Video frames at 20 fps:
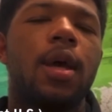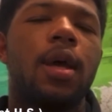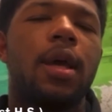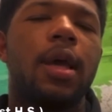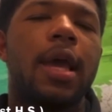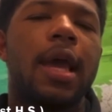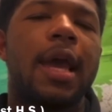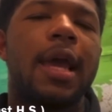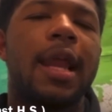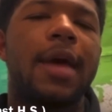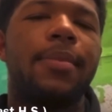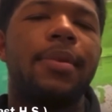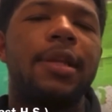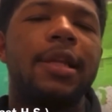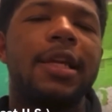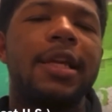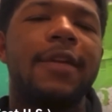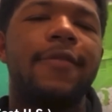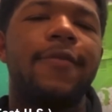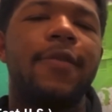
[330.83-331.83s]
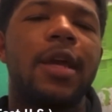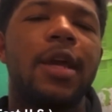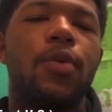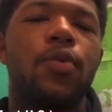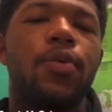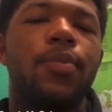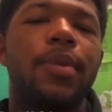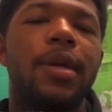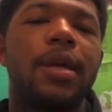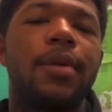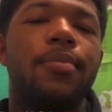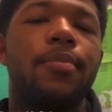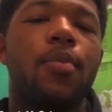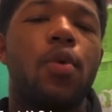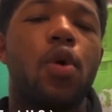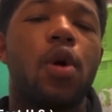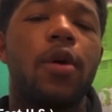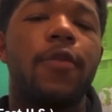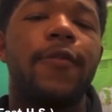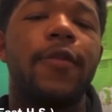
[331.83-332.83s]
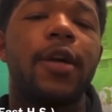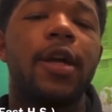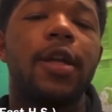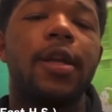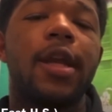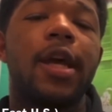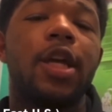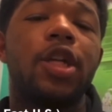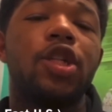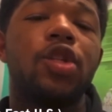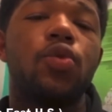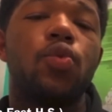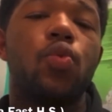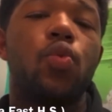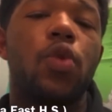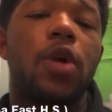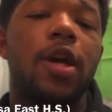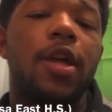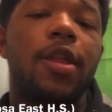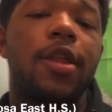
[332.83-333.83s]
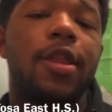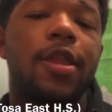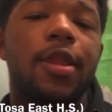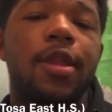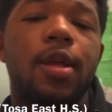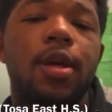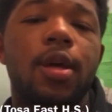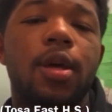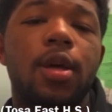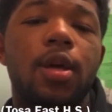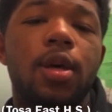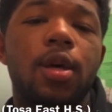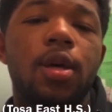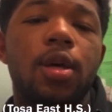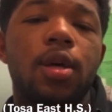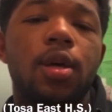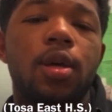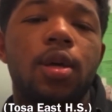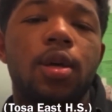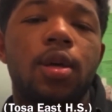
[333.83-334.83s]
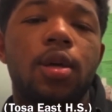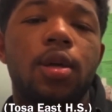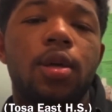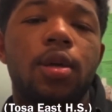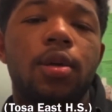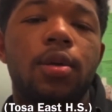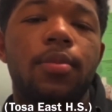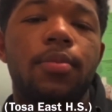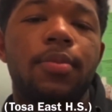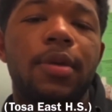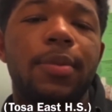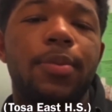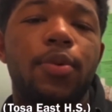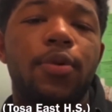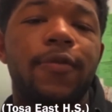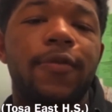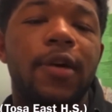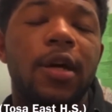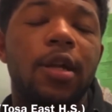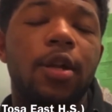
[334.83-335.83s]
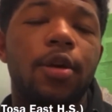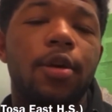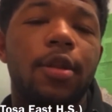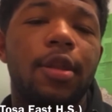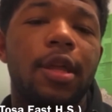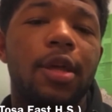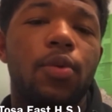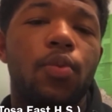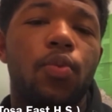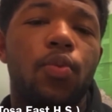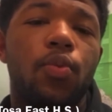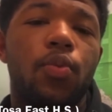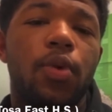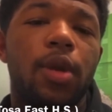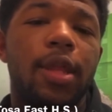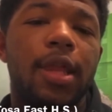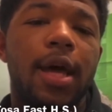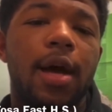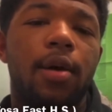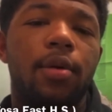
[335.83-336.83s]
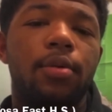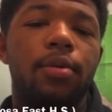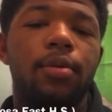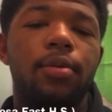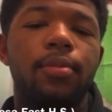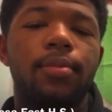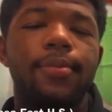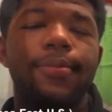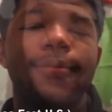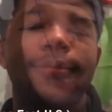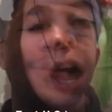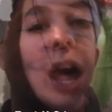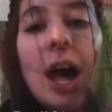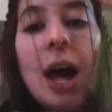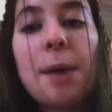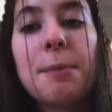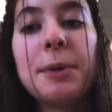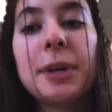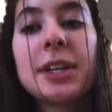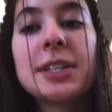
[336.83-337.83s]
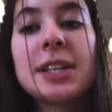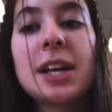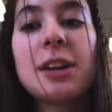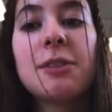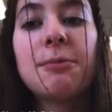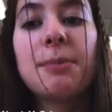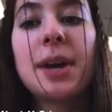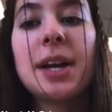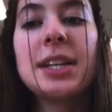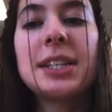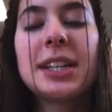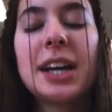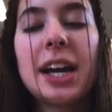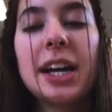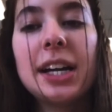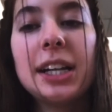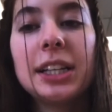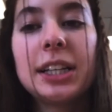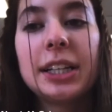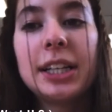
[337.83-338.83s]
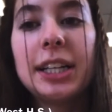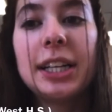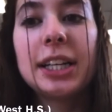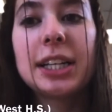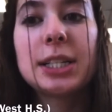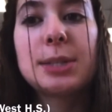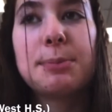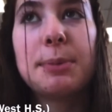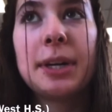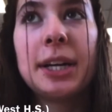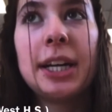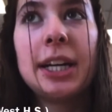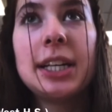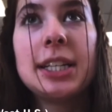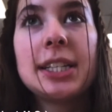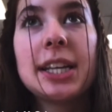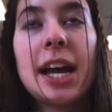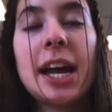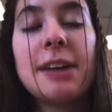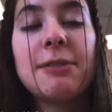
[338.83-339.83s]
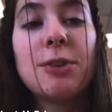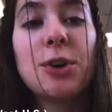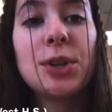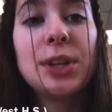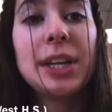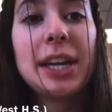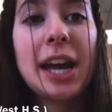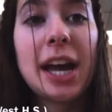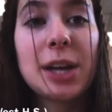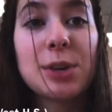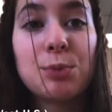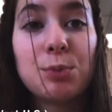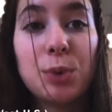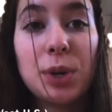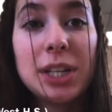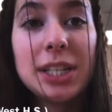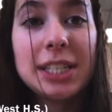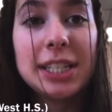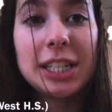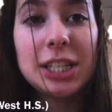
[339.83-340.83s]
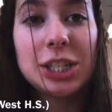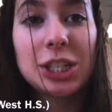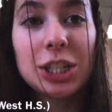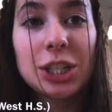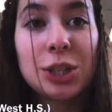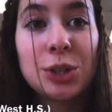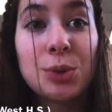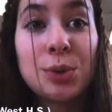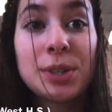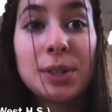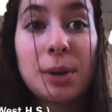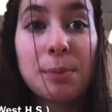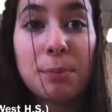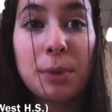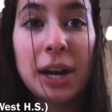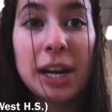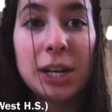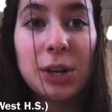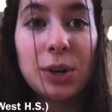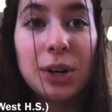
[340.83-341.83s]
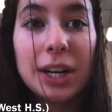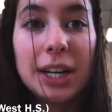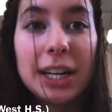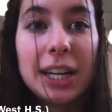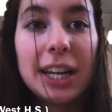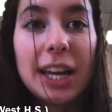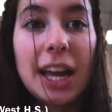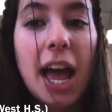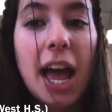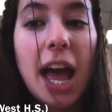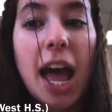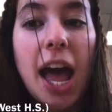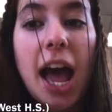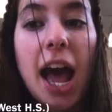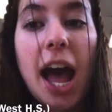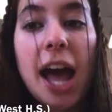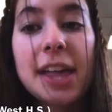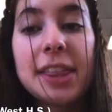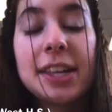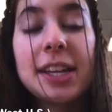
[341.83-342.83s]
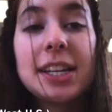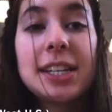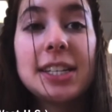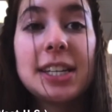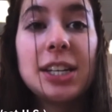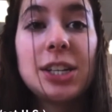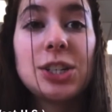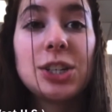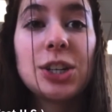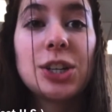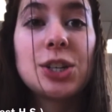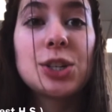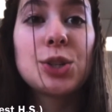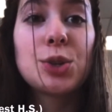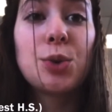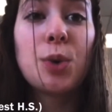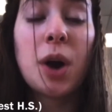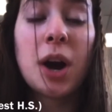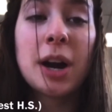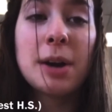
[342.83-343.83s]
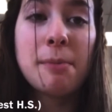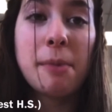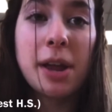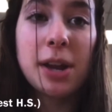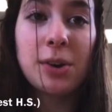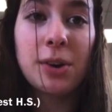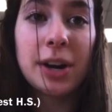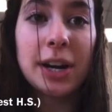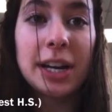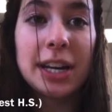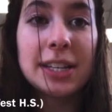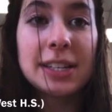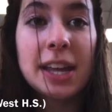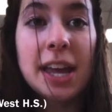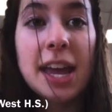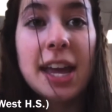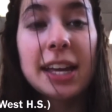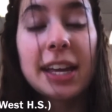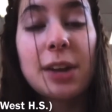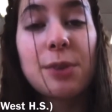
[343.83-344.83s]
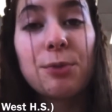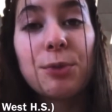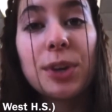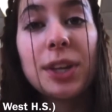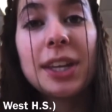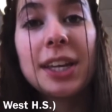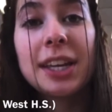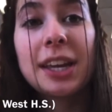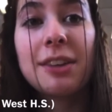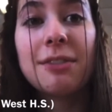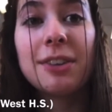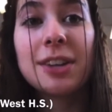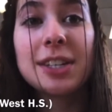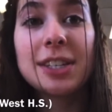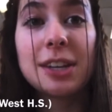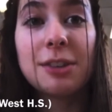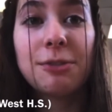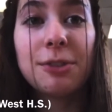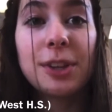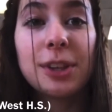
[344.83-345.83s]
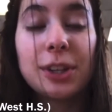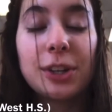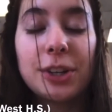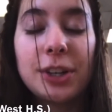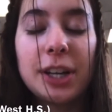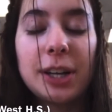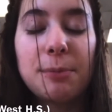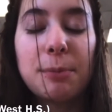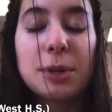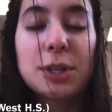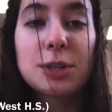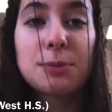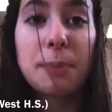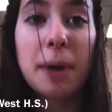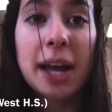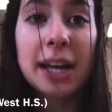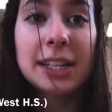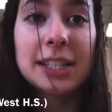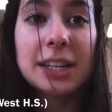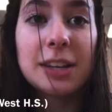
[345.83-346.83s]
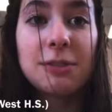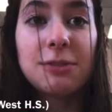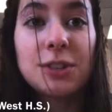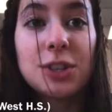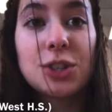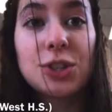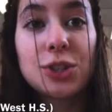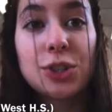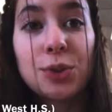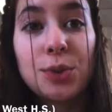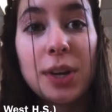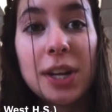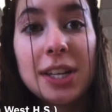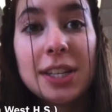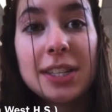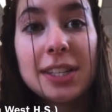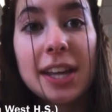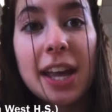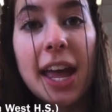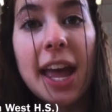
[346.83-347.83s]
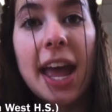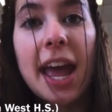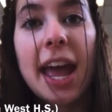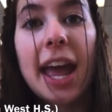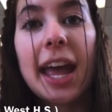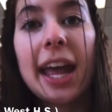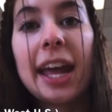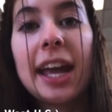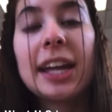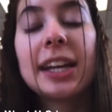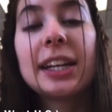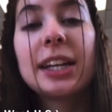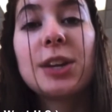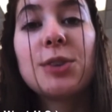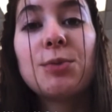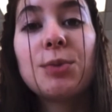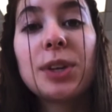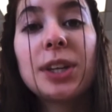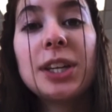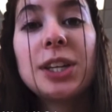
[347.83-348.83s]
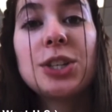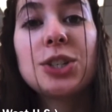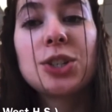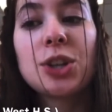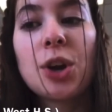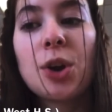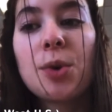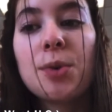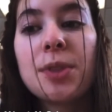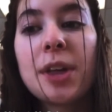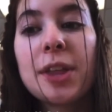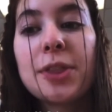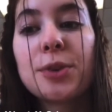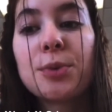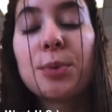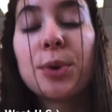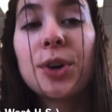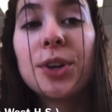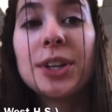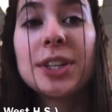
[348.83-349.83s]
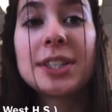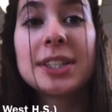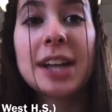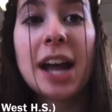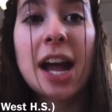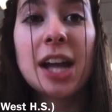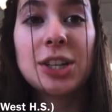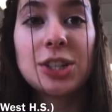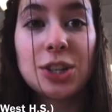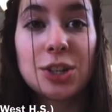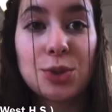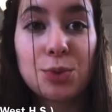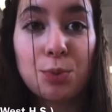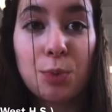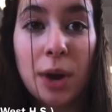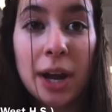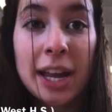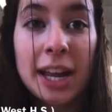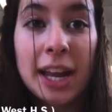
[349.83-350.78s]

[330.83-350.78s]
And I believe it would be more of a connection with people of color than without? Uh, because out of my entire learning experience, I've only had one teacher who is a minority. I think teachers who are minorities can really give a different learning perspective to students and can really show that the world is not just white,